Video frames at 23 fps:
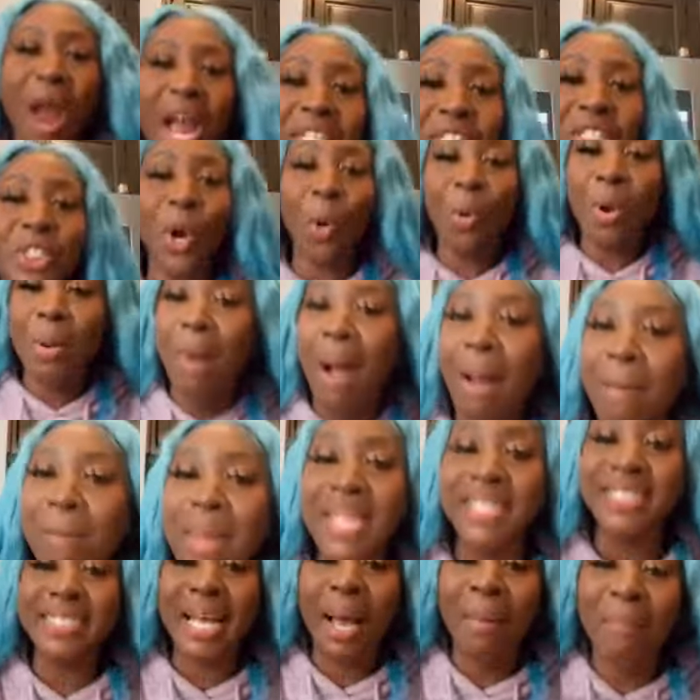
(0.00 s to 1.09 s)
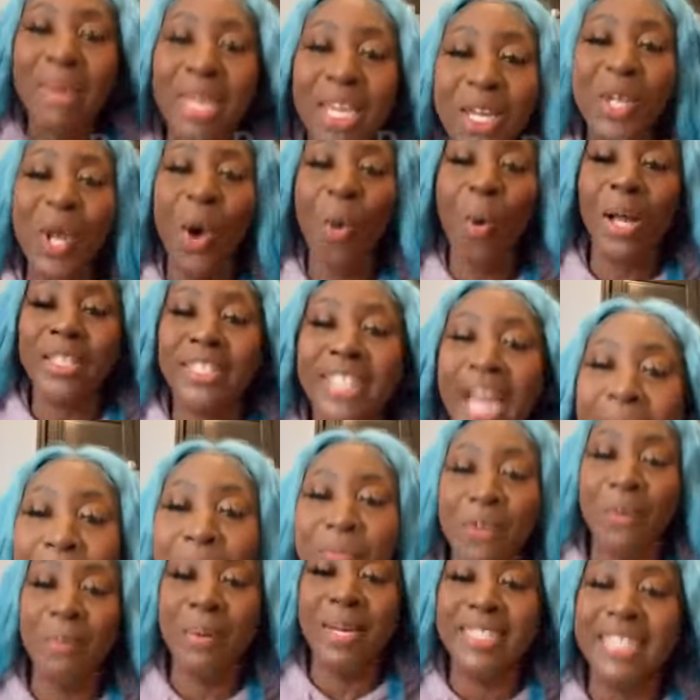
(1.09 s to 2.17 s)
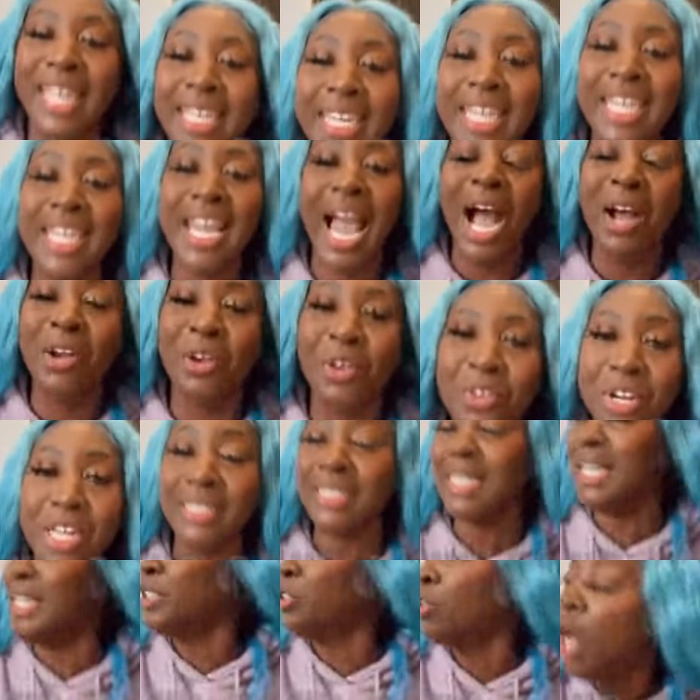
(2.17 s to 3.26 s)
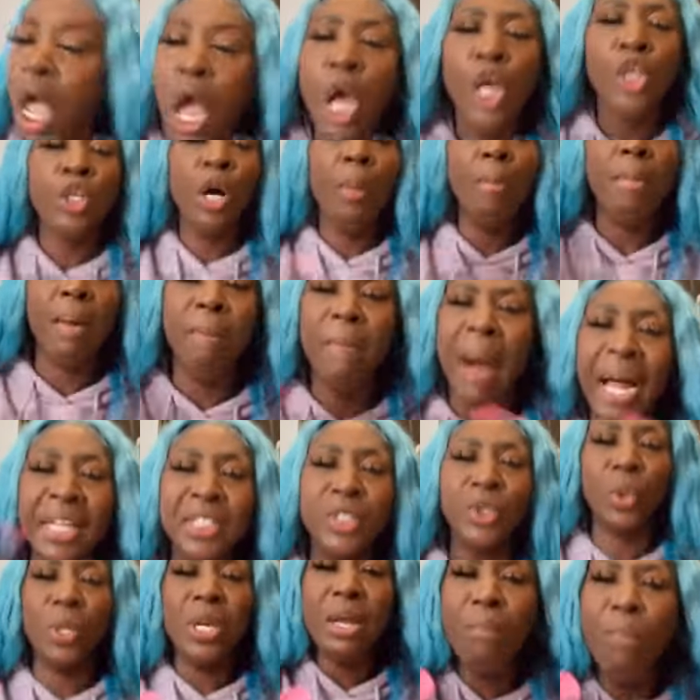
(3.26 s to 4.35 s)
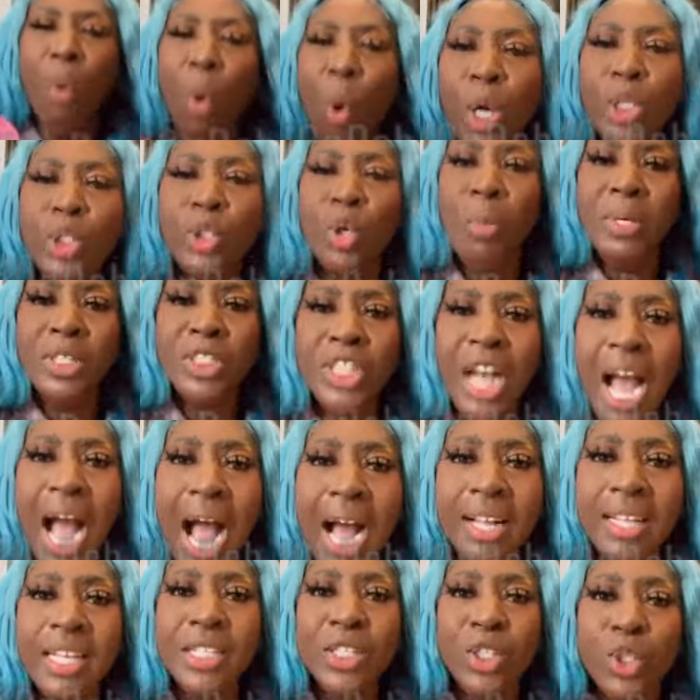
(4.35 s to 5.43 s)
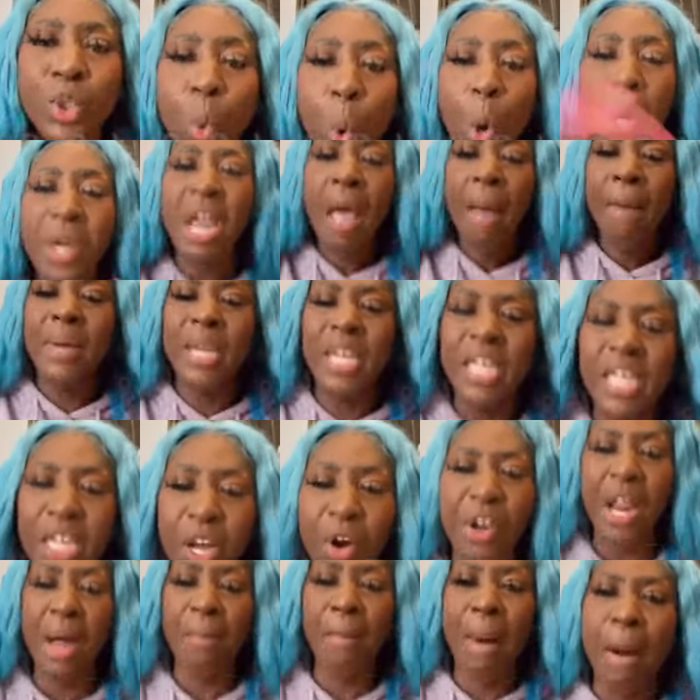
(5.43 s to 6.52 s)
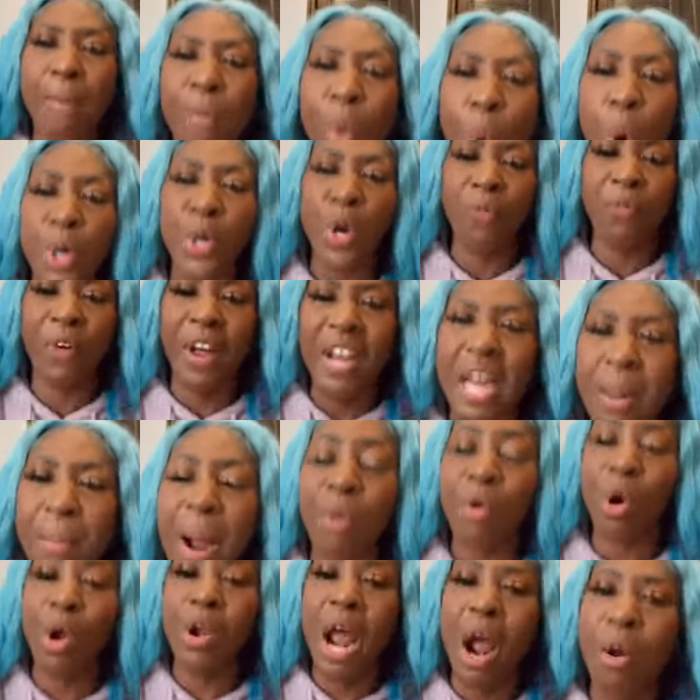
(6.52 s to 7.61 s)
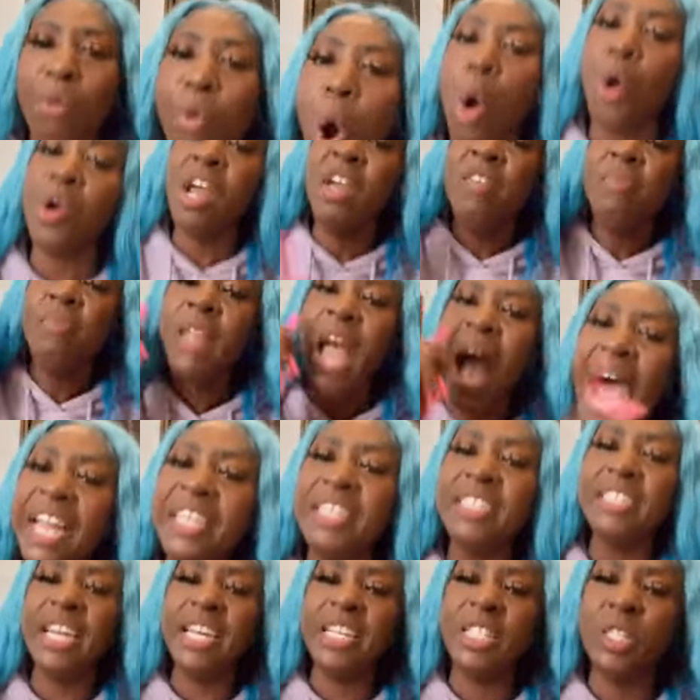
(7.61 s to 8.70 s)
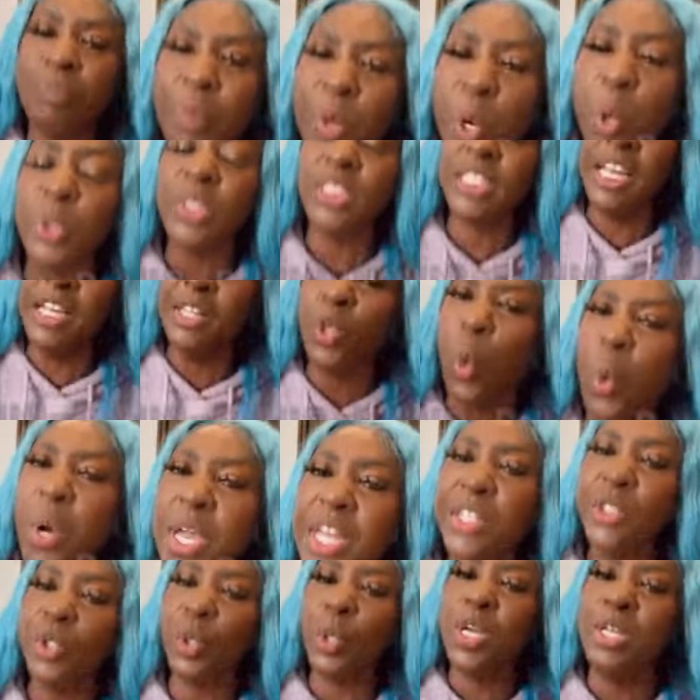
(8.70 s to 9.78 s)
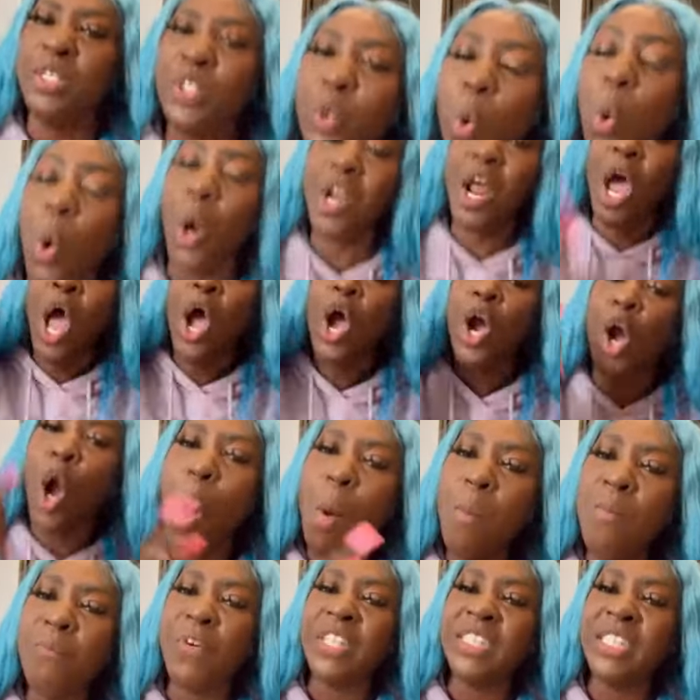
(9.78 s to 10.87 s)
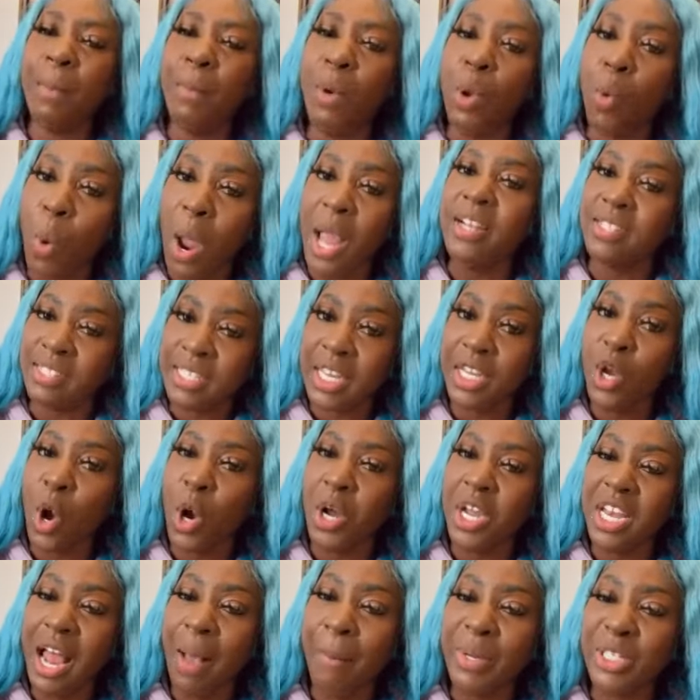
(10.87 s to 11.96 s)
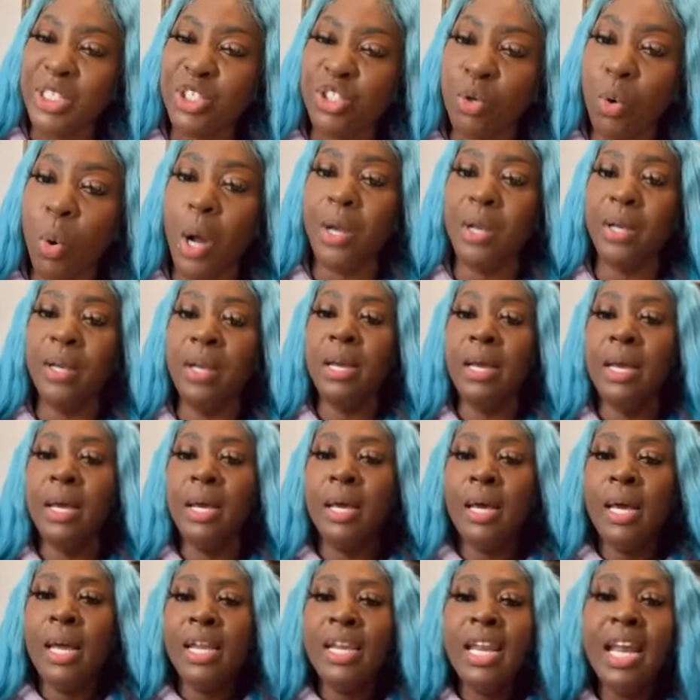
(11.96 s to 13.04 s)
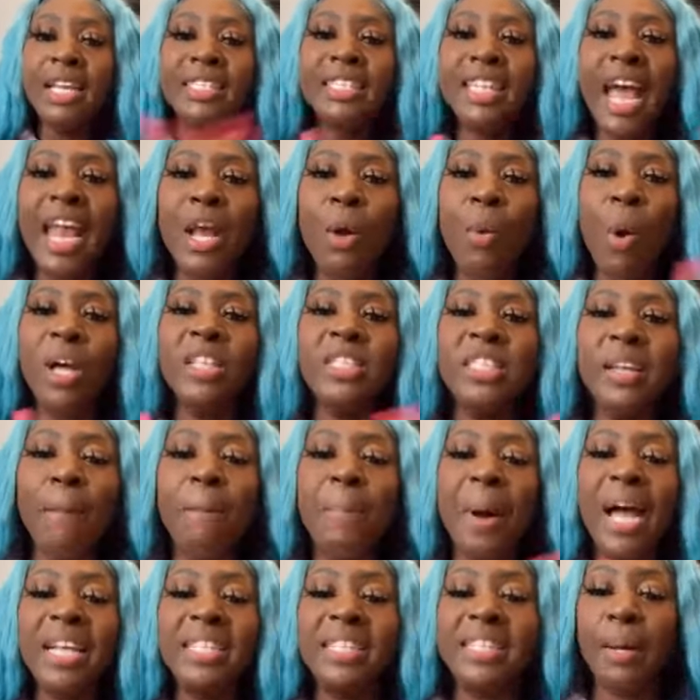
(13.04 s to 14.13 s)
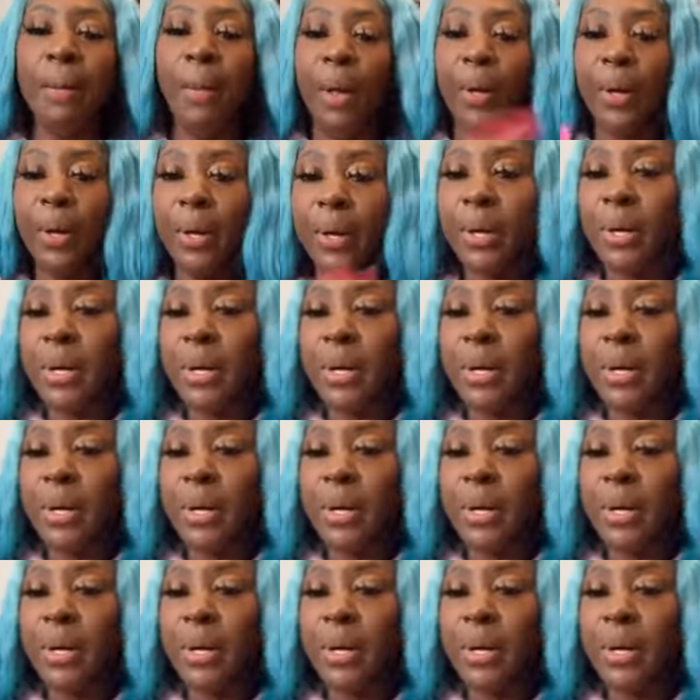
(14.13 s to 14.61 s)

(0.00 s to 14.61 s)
ranch, now with my bent and me know what time for me take it and create history. From the bad to the bone to me chocolate tone. Me hear them a moan, enough of them a run around. Undisputed queen to the zone. Comfortable, well sit down in a me throne. They said it was impossible.